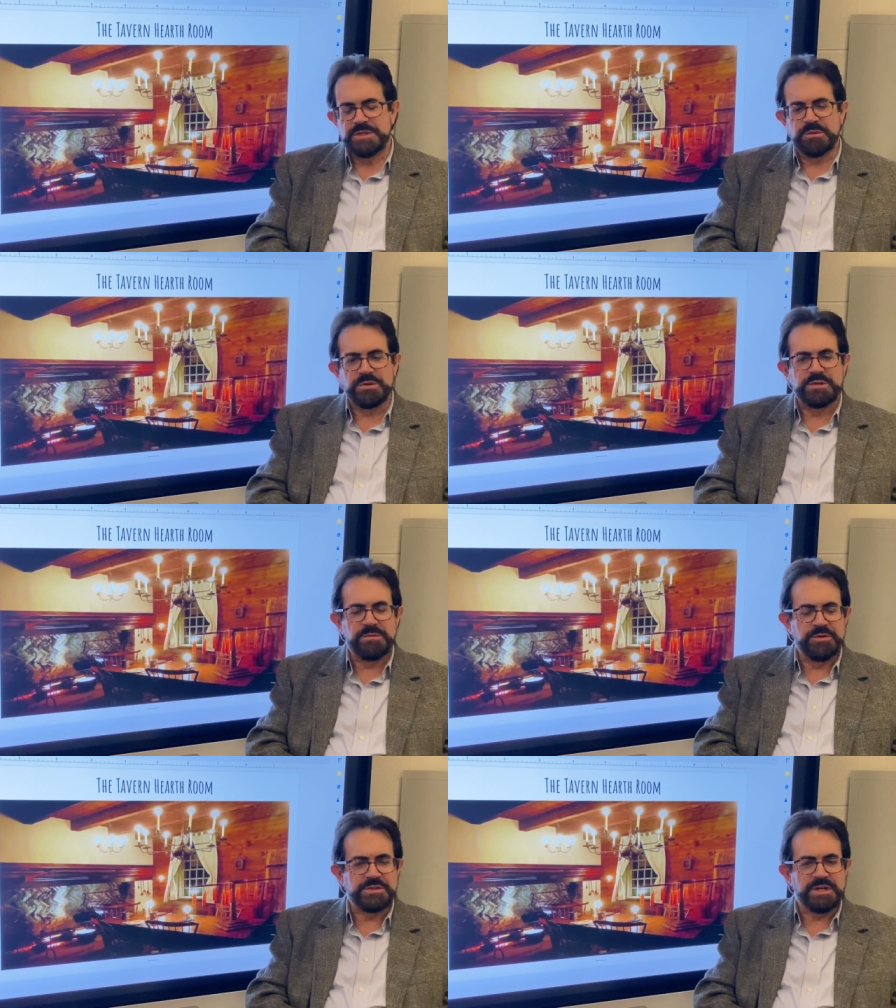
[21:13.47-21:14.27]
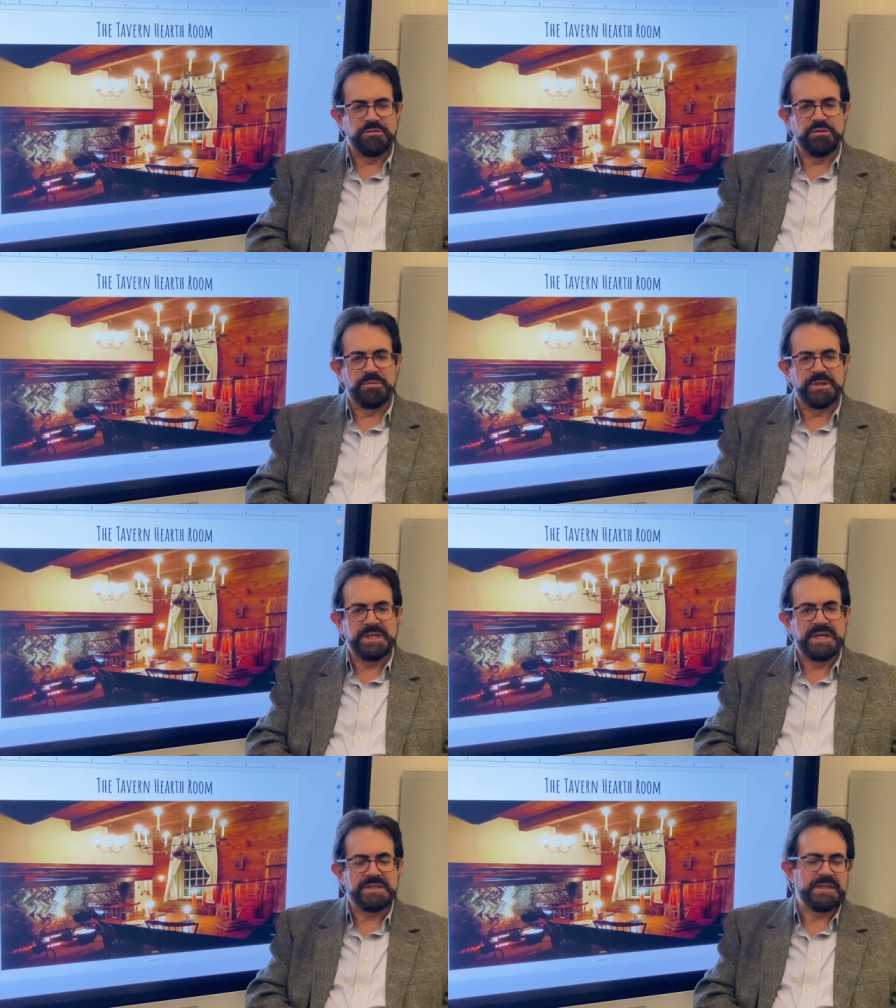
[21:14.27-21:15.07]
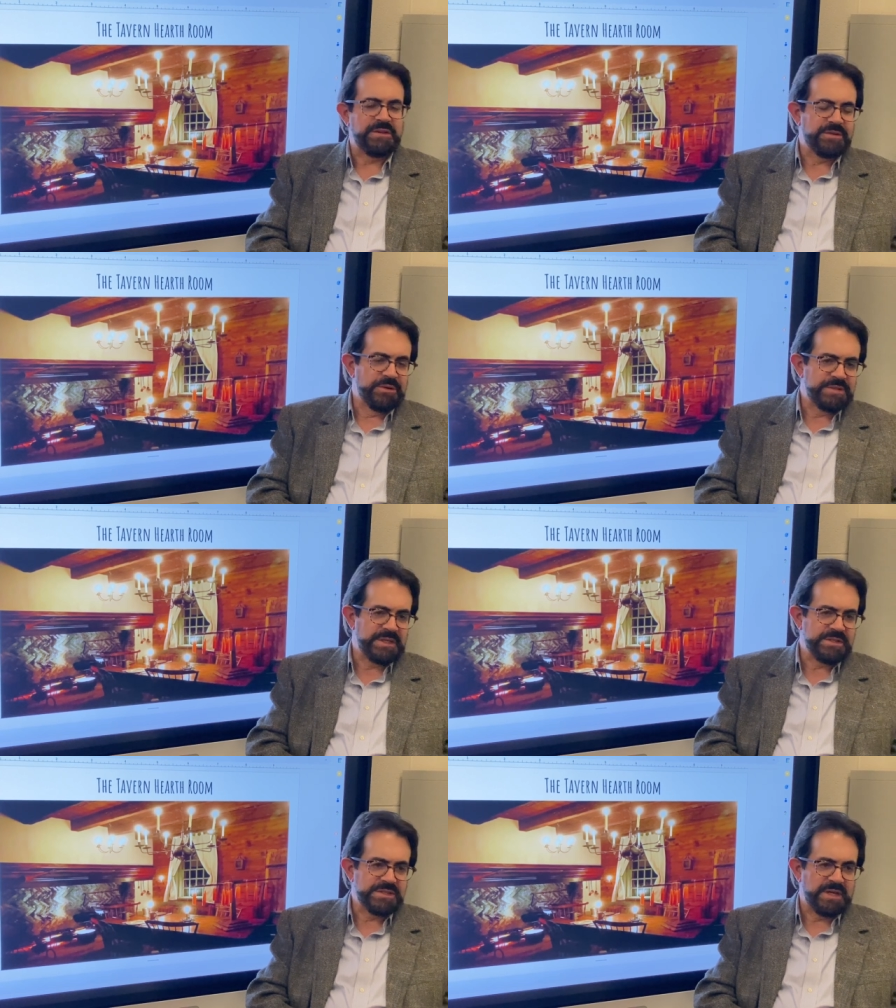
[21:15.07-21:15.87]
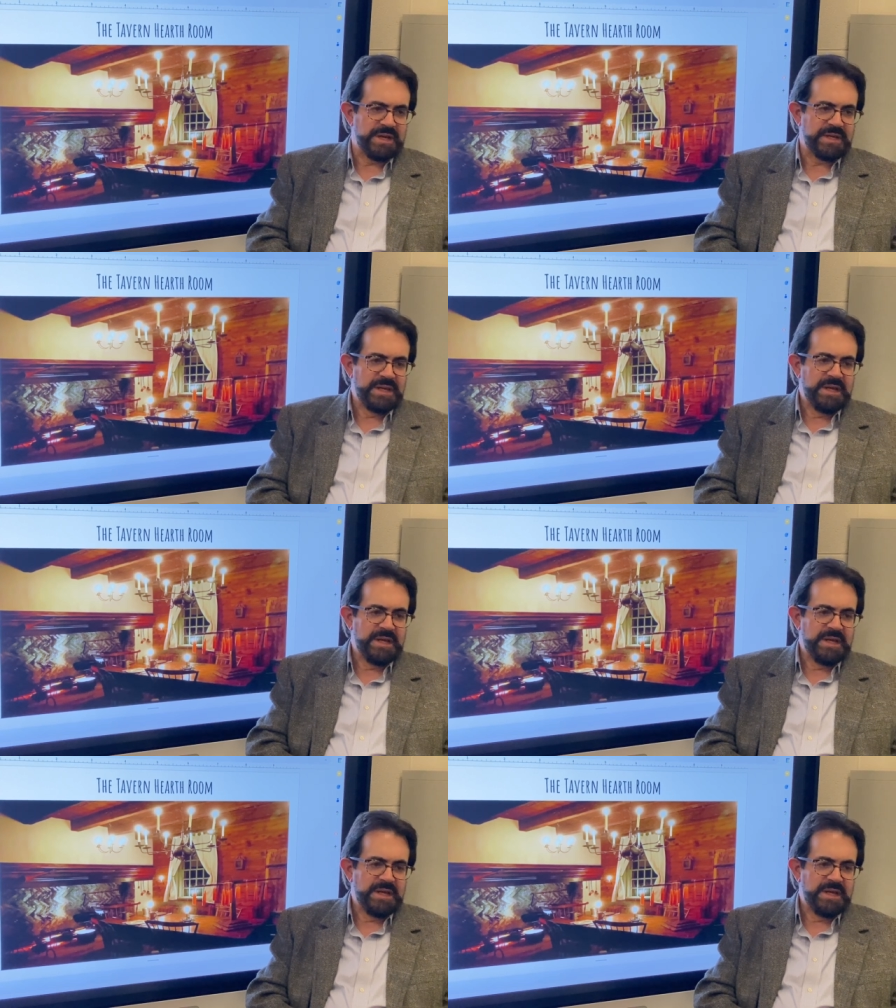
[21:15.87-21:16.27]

There was a music room on the 1813 side.